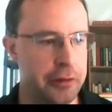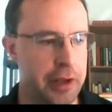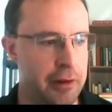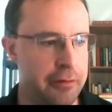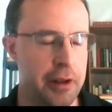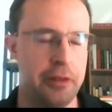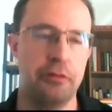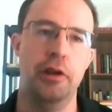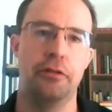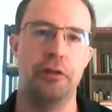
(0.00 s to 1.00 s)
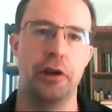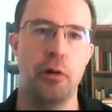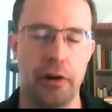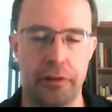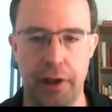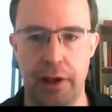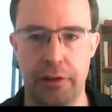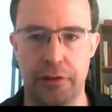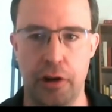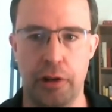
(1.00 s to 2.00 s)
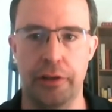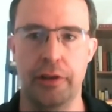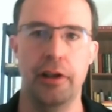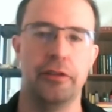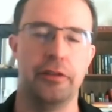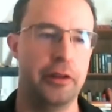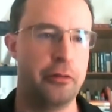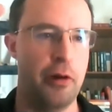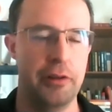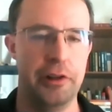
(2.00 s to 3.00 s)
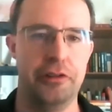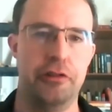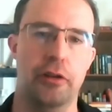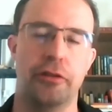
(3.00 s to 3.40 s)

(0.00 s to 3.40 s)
down to fit a three and three quarter size Joe than it does the 12 inch Joe.